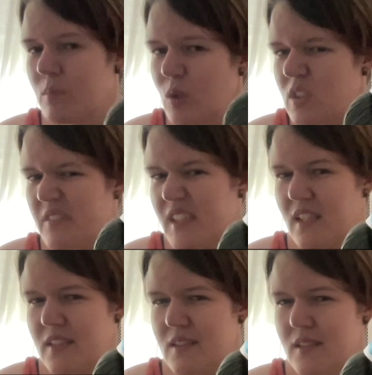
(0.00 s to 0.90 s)
most of the
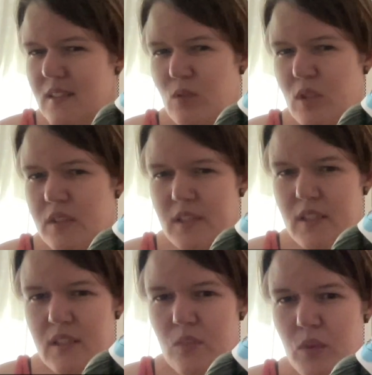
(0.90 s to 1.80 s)
yarns that were there
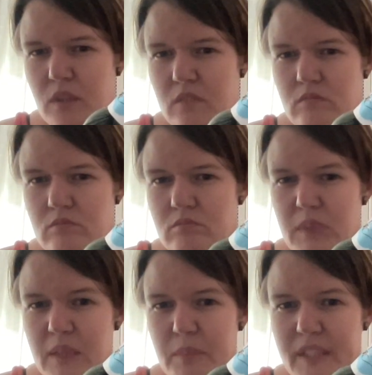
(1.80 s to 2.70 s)
that were
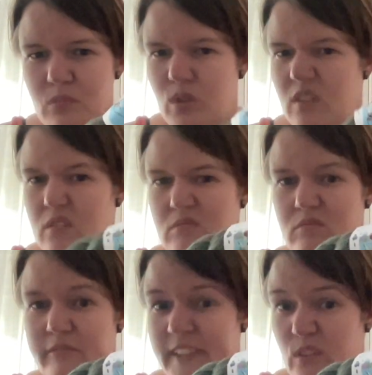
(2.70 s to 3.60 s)
plant-based were
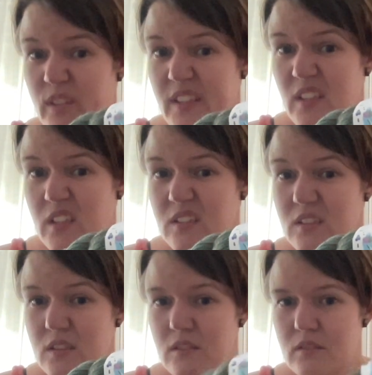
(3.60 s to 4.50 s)
fingering yarns.
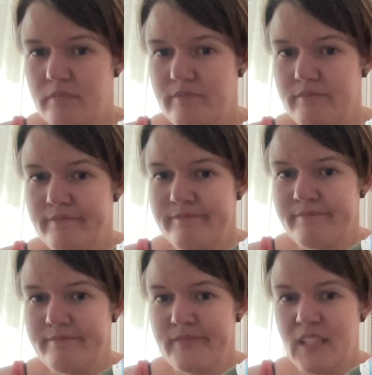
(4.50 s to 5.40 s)
So,
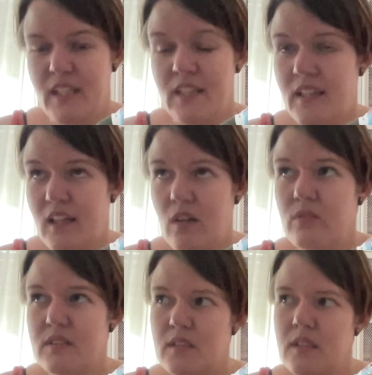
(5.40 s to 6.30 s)
and I
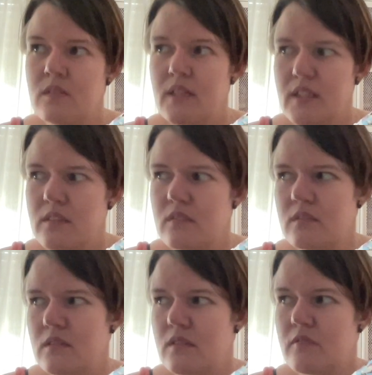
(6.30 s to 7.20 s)
always tend to get
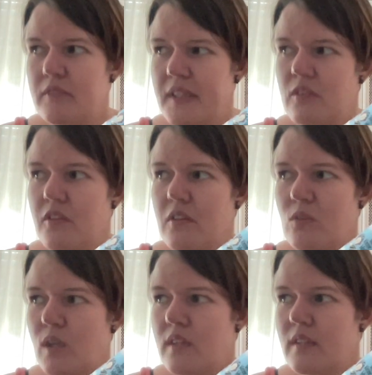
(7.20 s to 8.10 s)
fingering
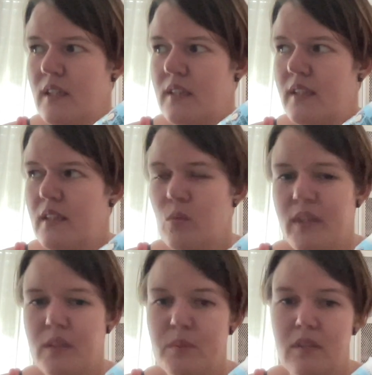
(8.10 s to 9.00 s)
yarn
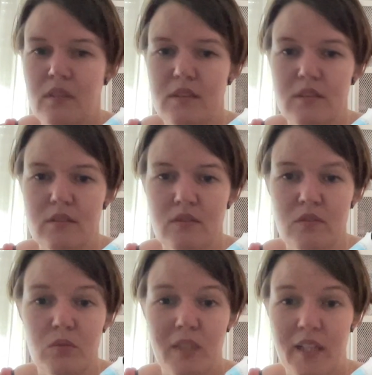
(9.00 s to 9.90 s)
anyways, because
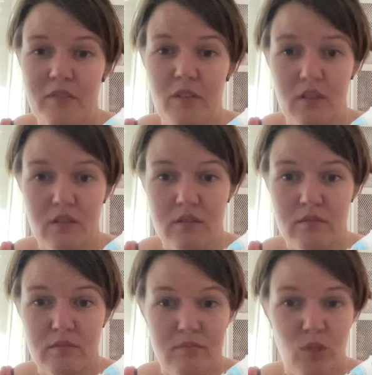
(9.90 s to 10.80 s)
I have a lot
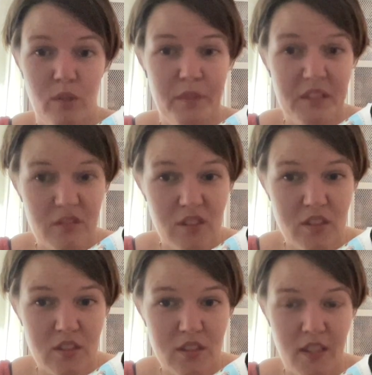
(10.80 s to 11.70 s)
more
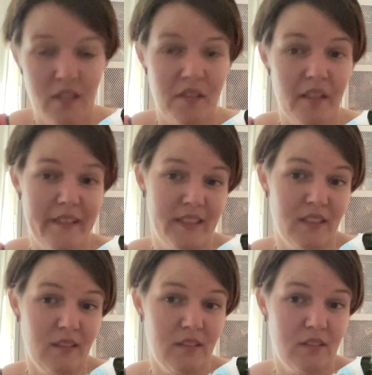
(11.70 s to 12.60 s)
meterage and I need less
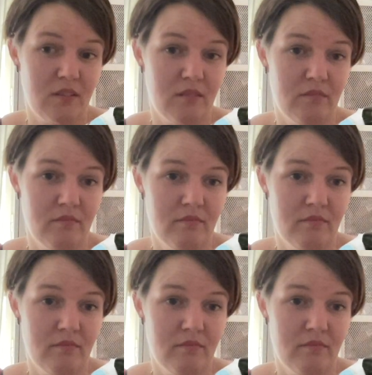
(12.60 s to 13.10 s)
yarn, so